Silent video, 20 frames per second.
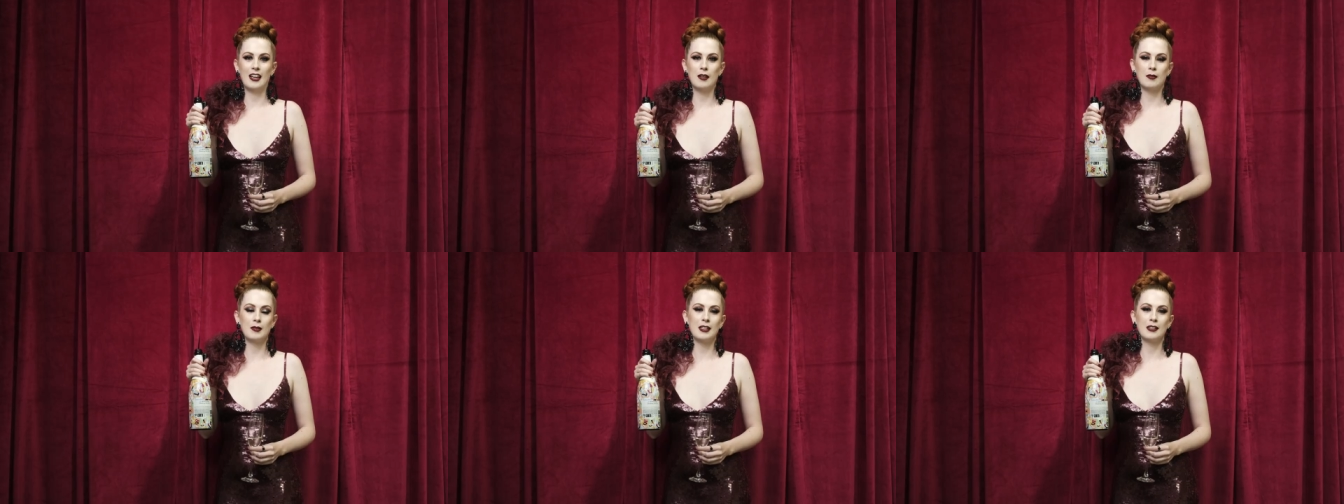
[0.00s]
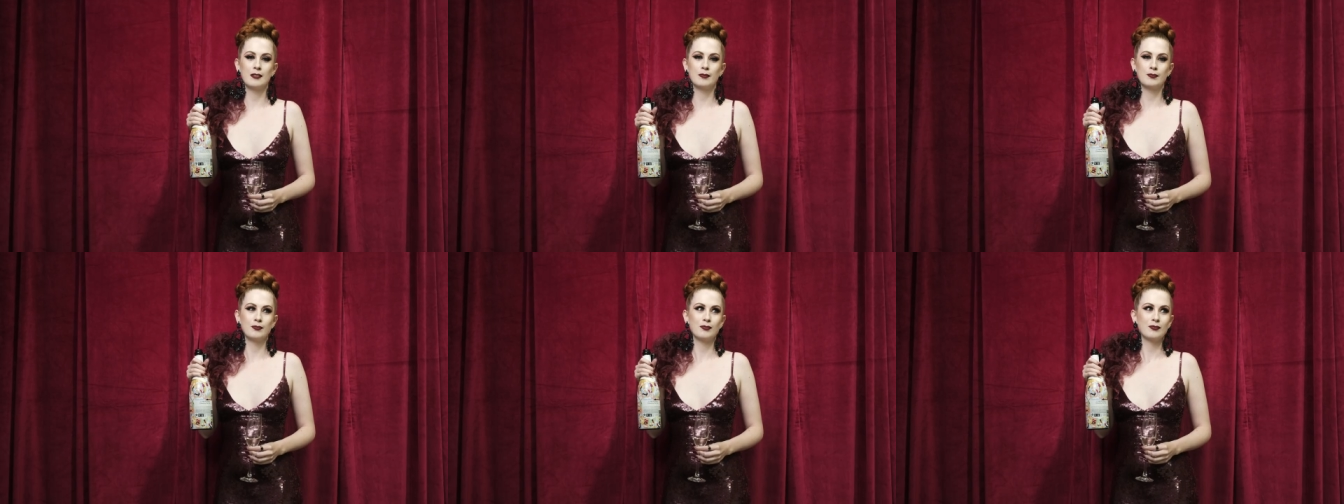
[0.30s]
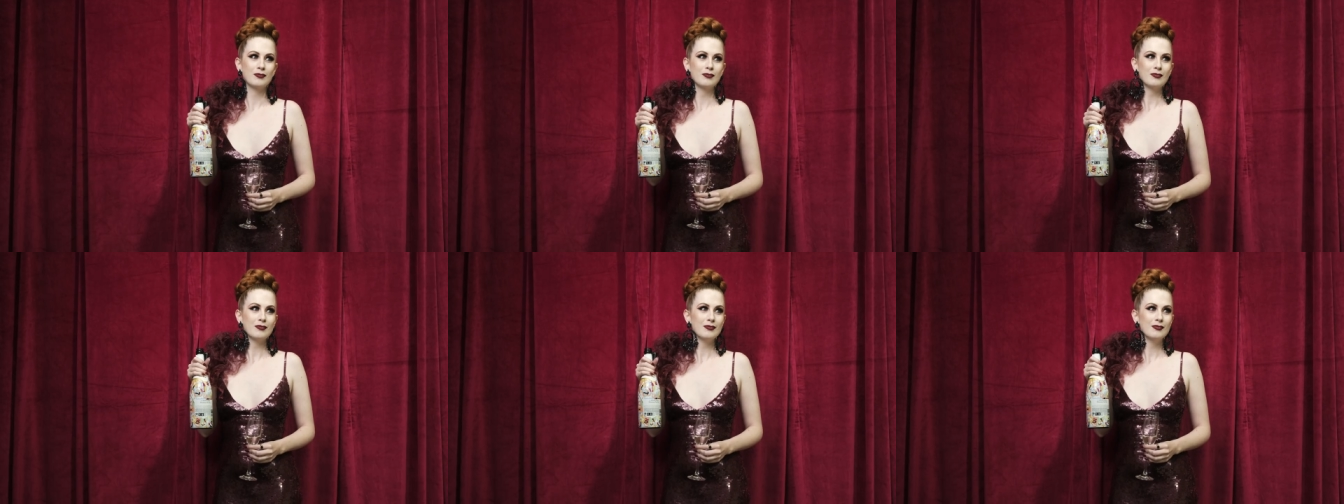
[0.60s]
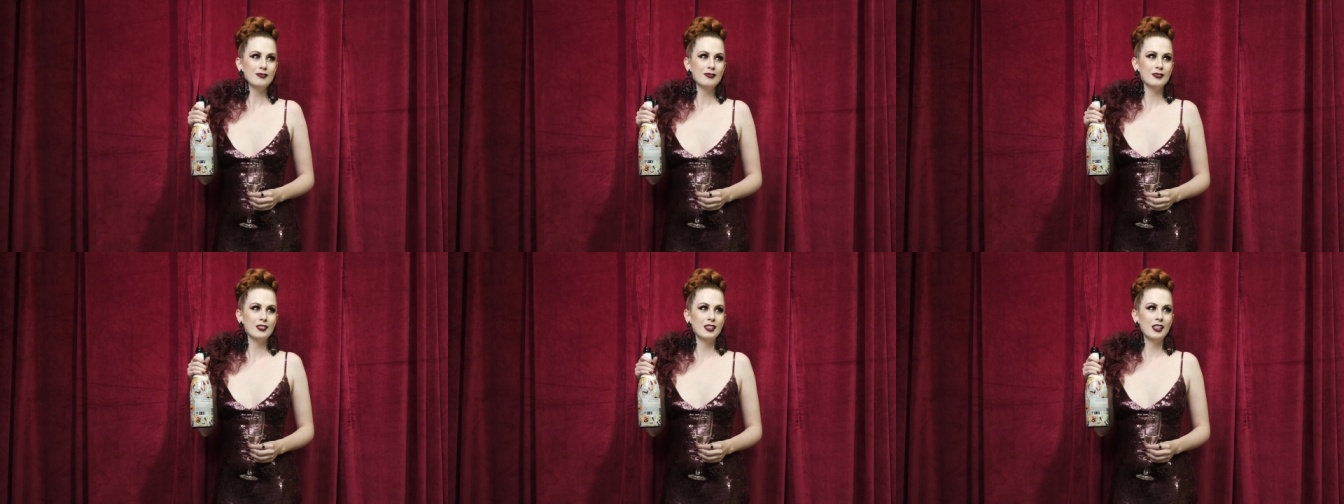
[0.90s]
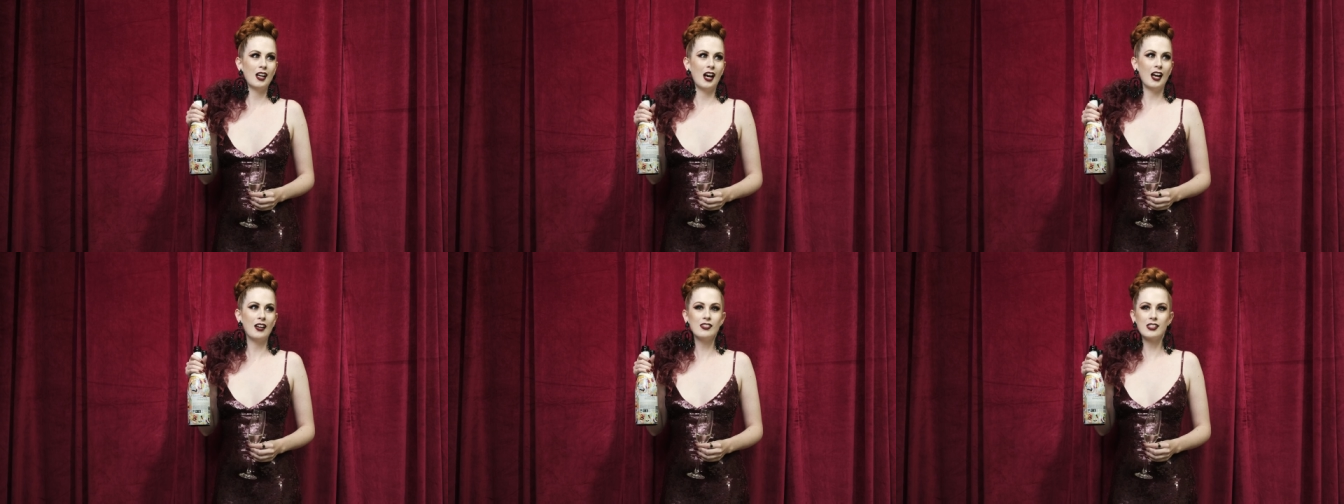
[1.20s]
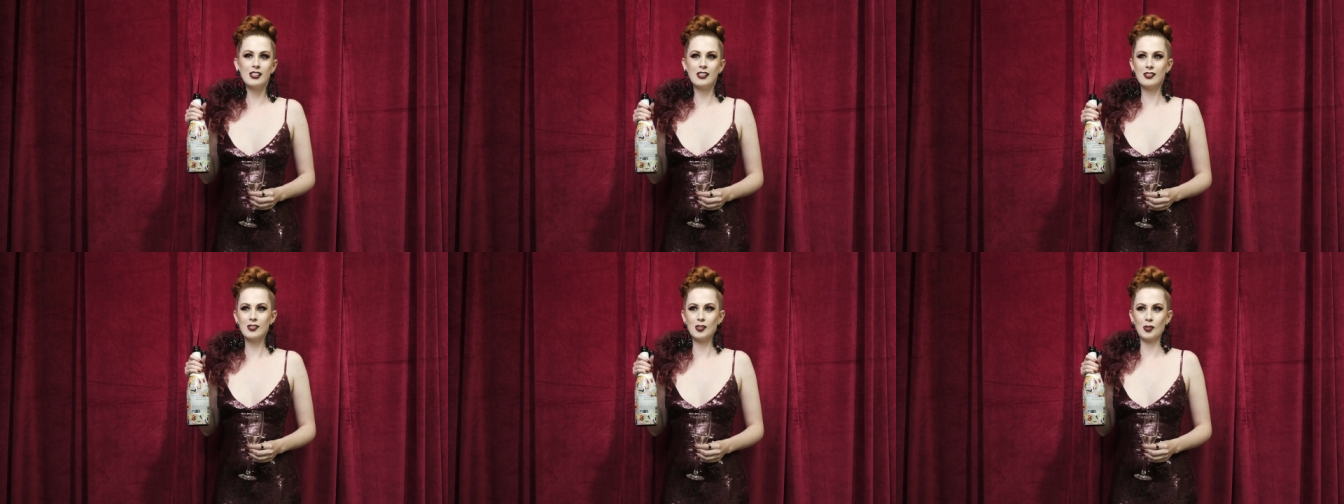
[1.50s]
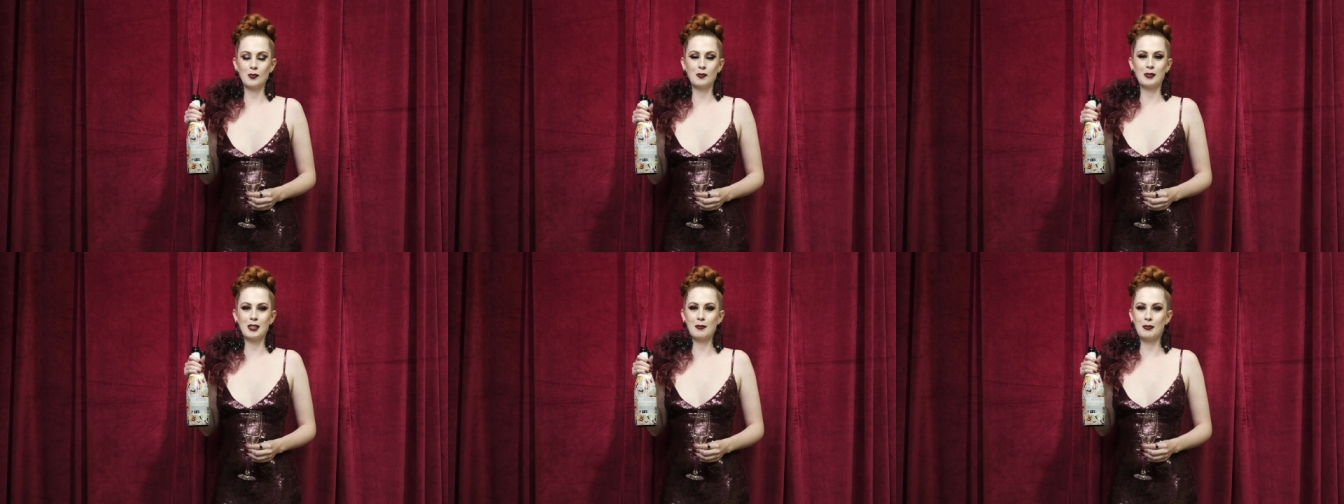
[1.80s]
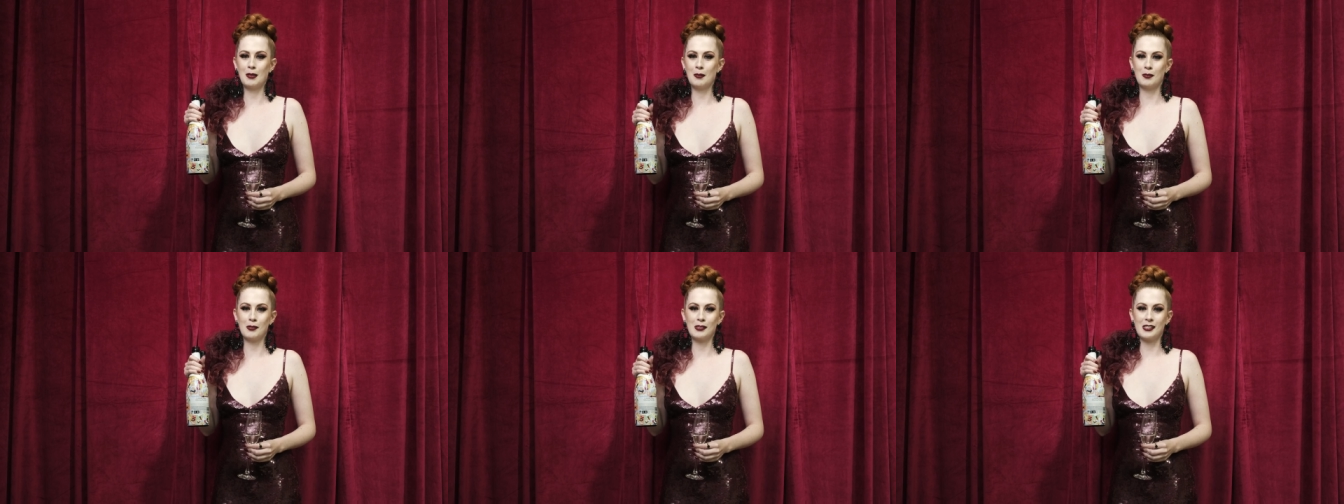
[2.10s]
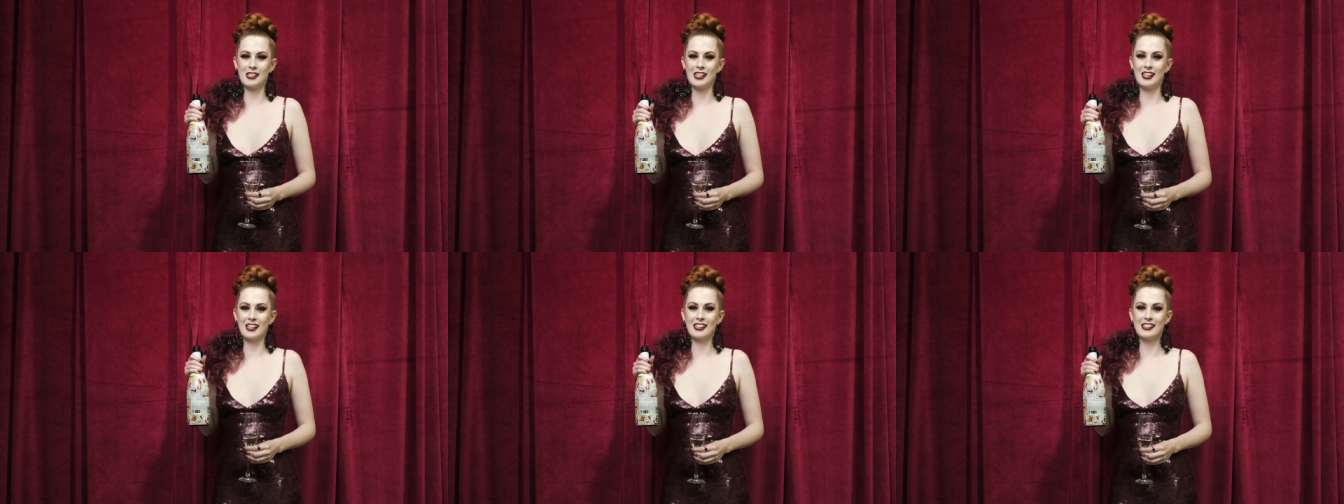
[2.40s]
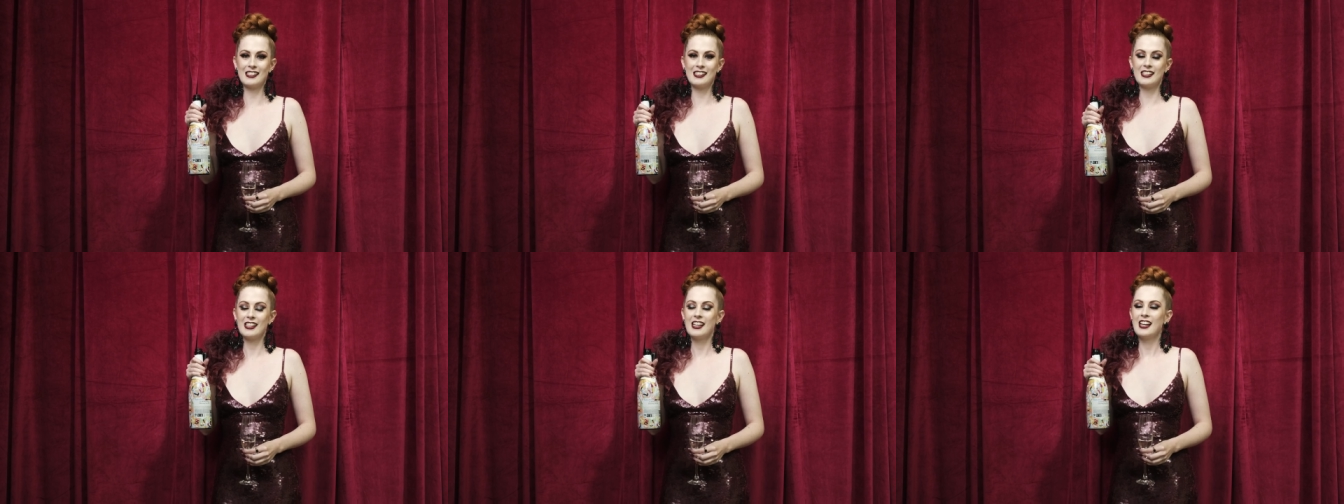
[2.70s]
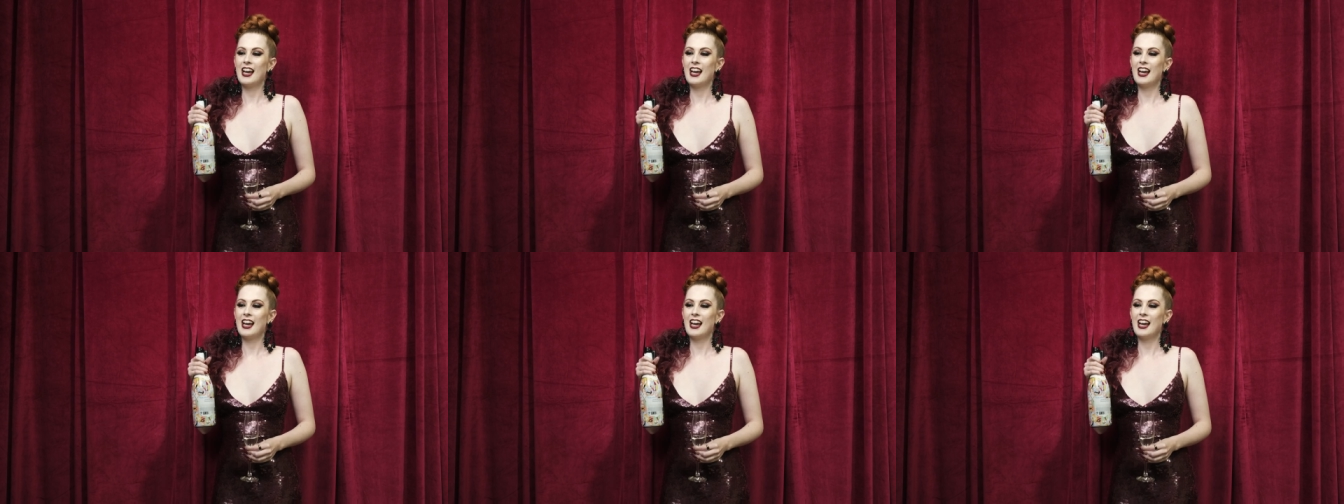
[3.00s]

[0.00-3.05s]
I mean, I've seen so many people's titties,